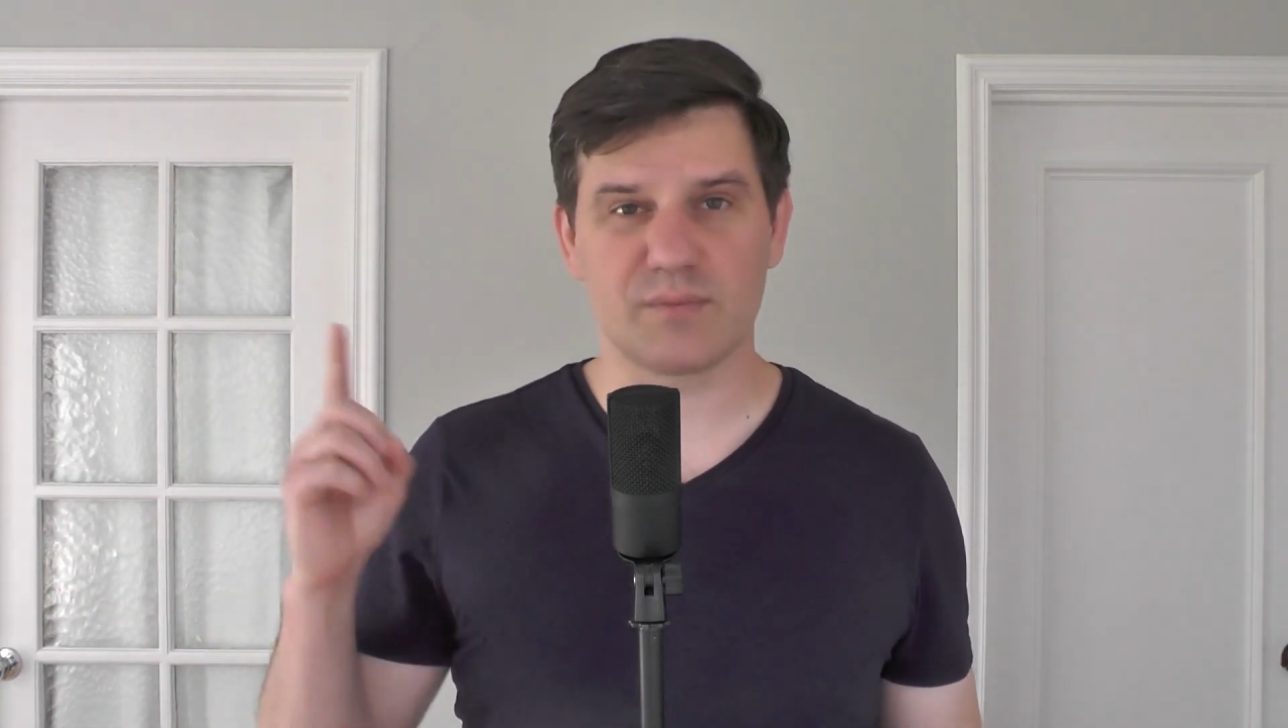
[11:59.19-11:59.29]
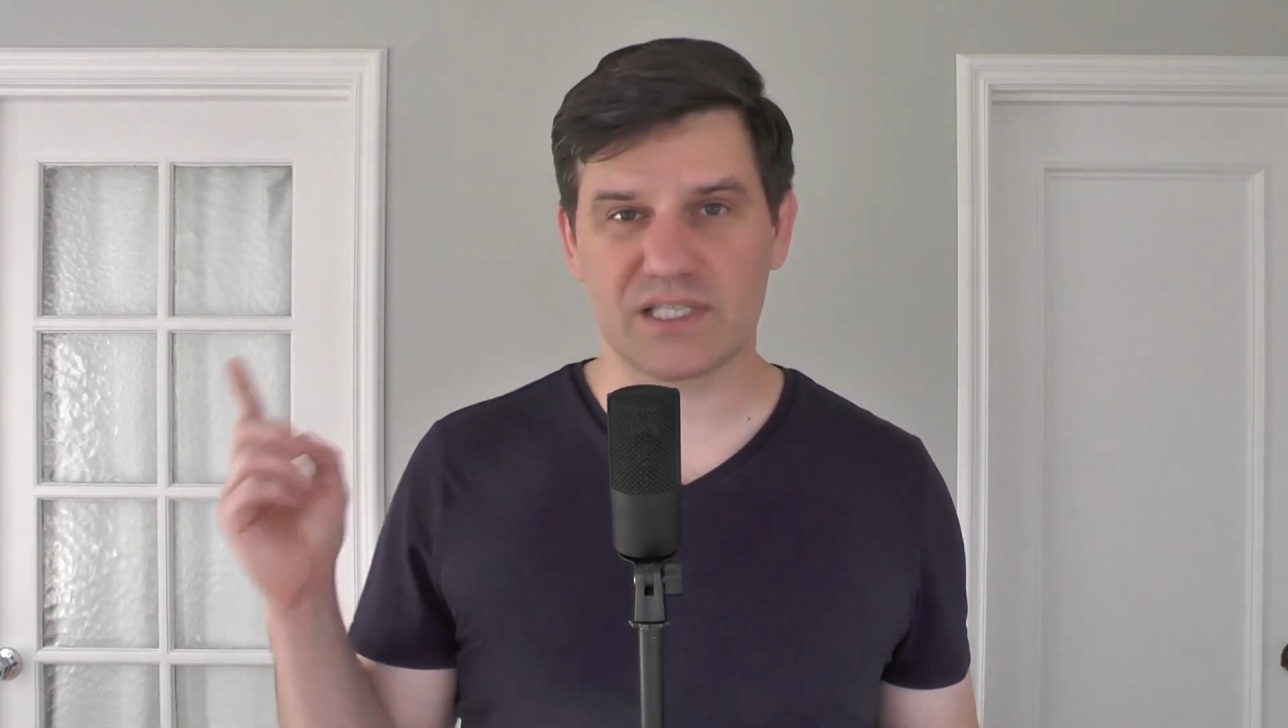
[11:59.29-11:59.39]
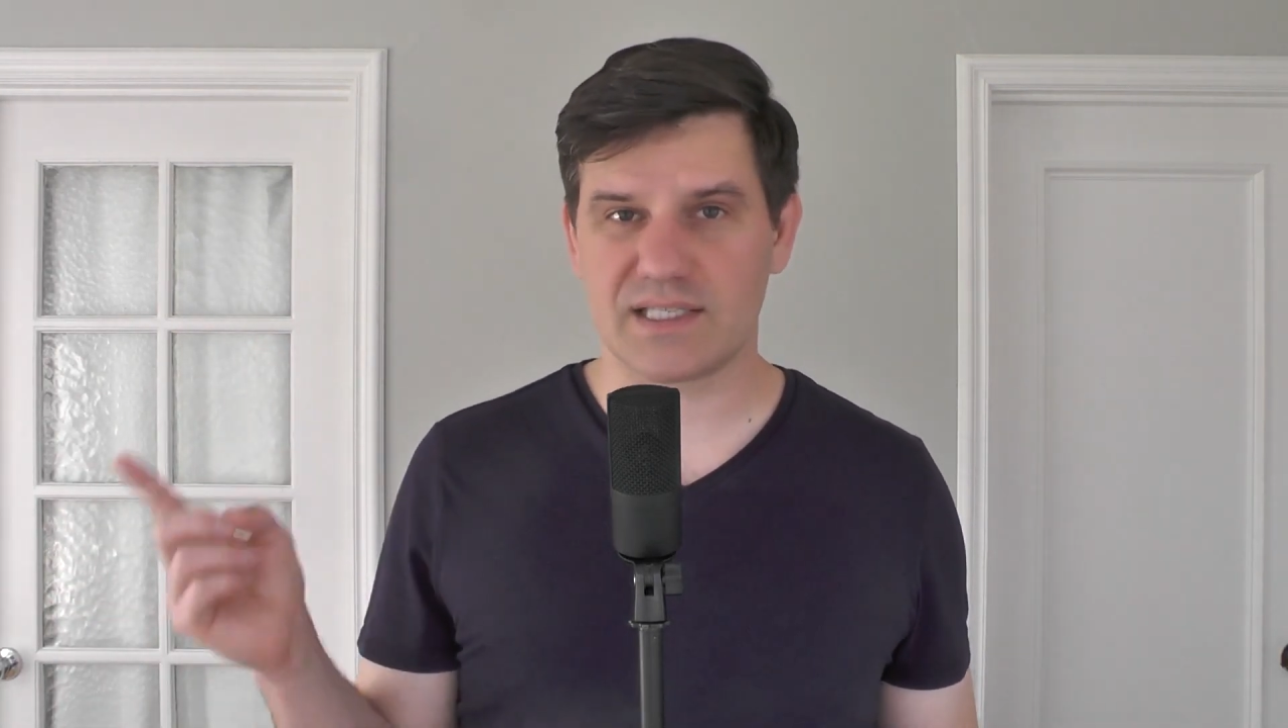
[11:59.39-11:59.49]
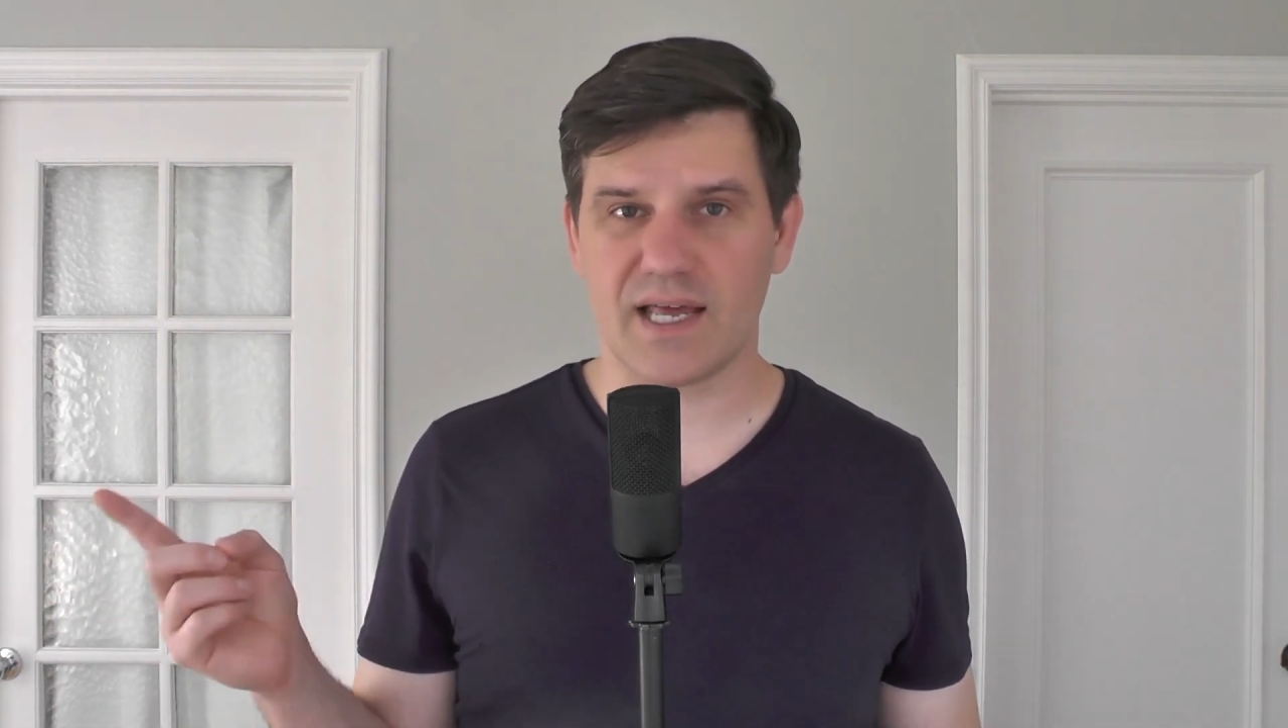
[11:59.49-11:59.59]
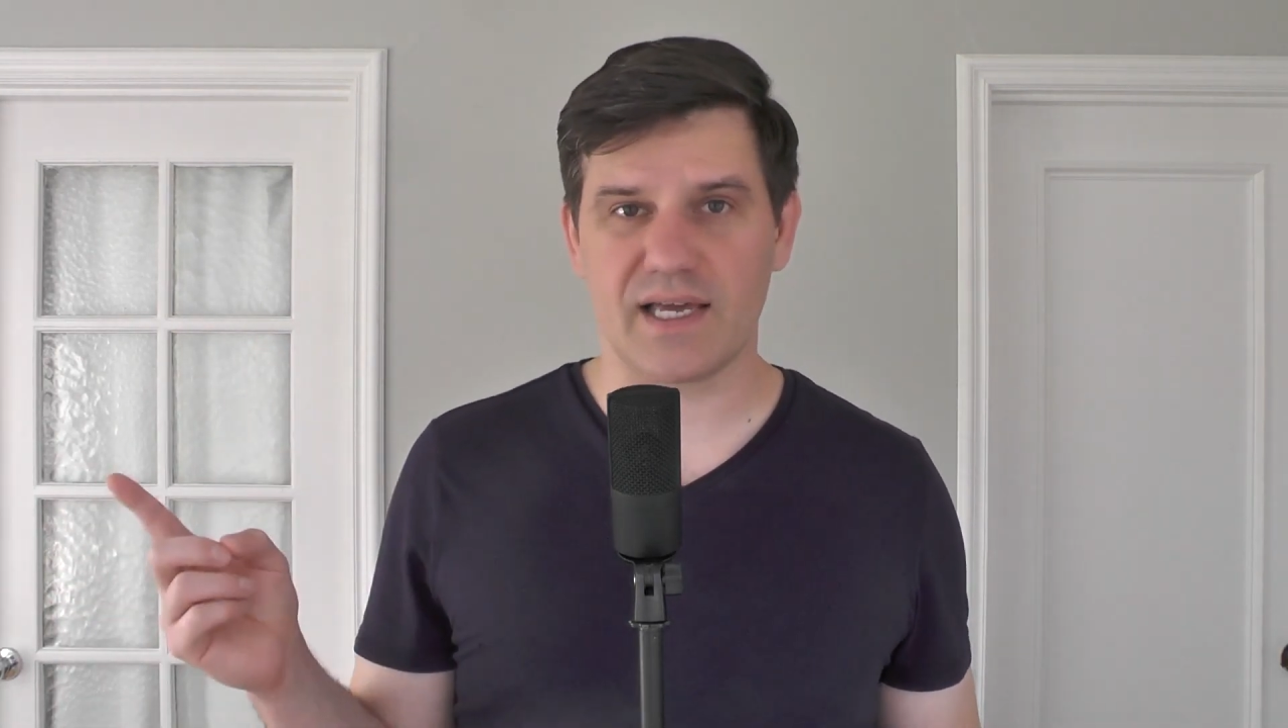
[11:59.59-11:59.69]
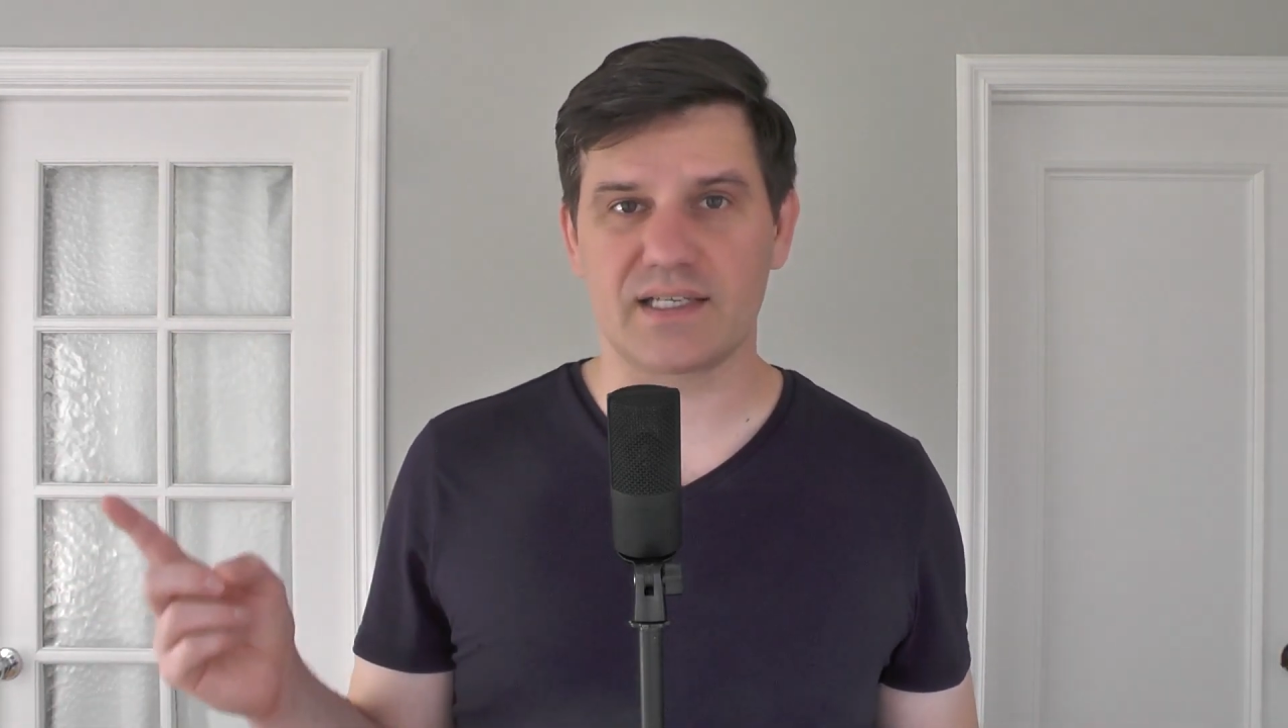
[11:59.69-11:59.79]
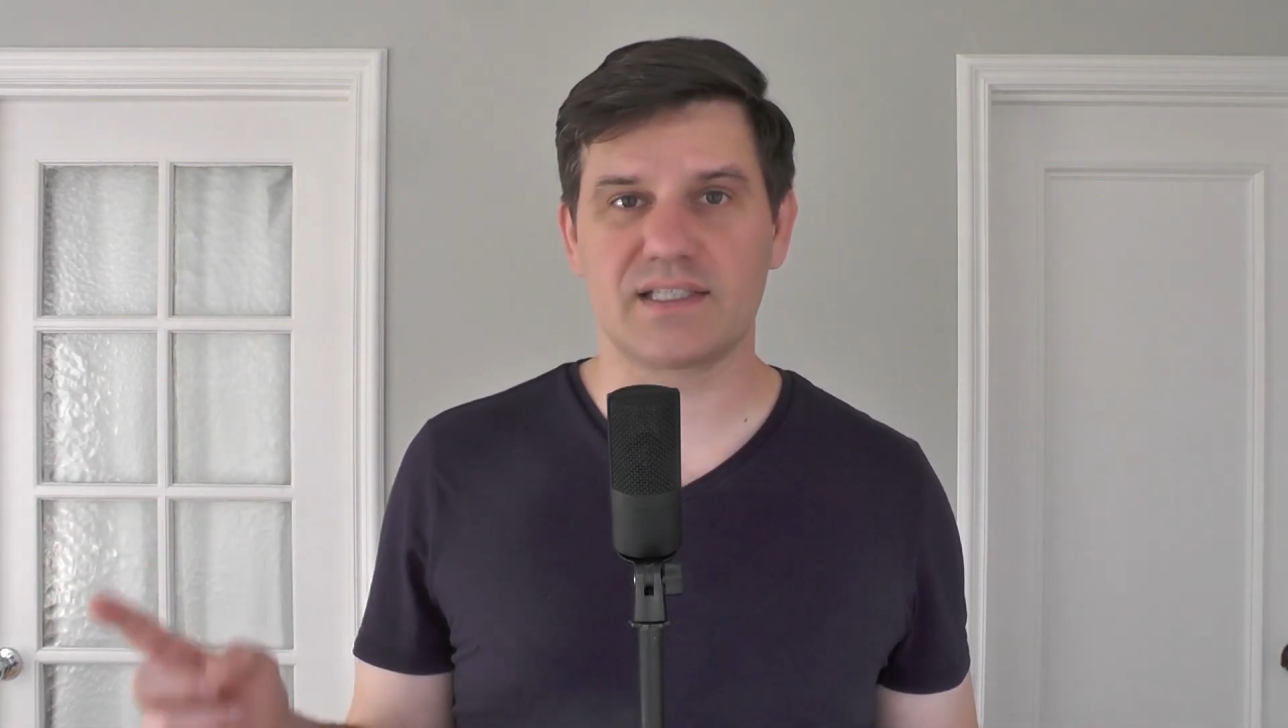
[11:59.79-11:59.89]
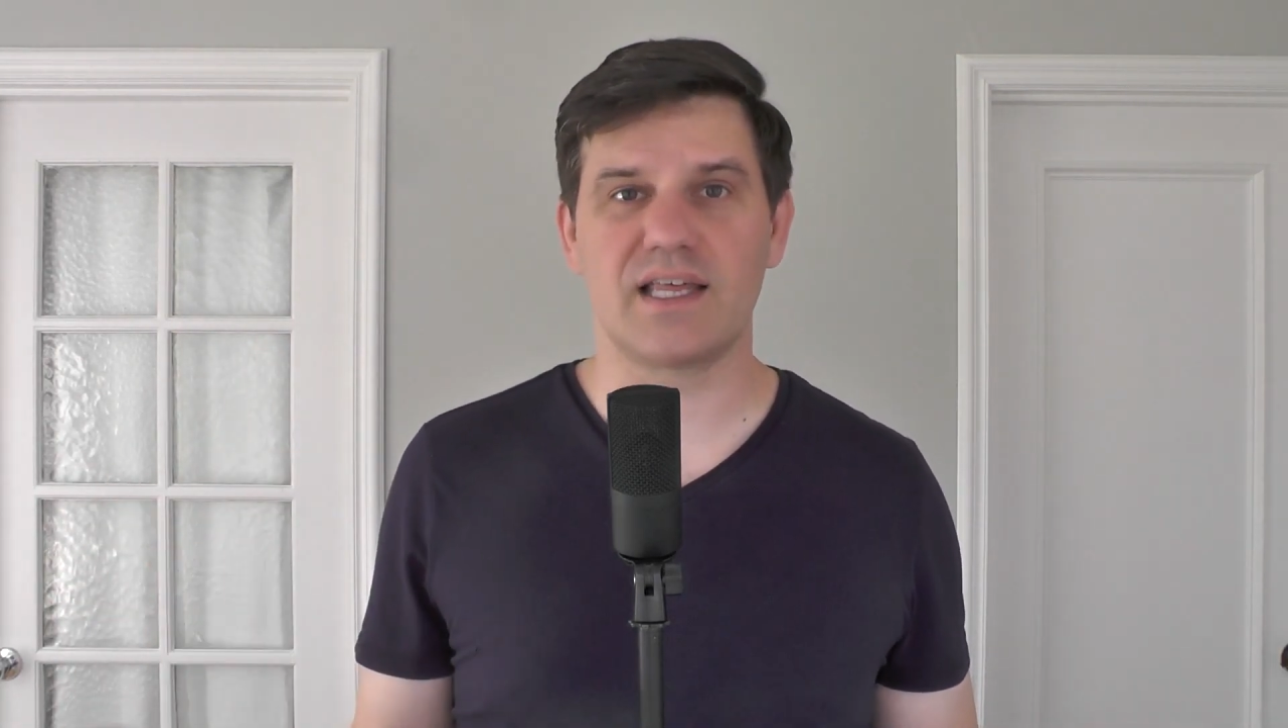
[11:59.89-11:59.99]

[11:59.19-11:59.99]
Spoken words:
mistakes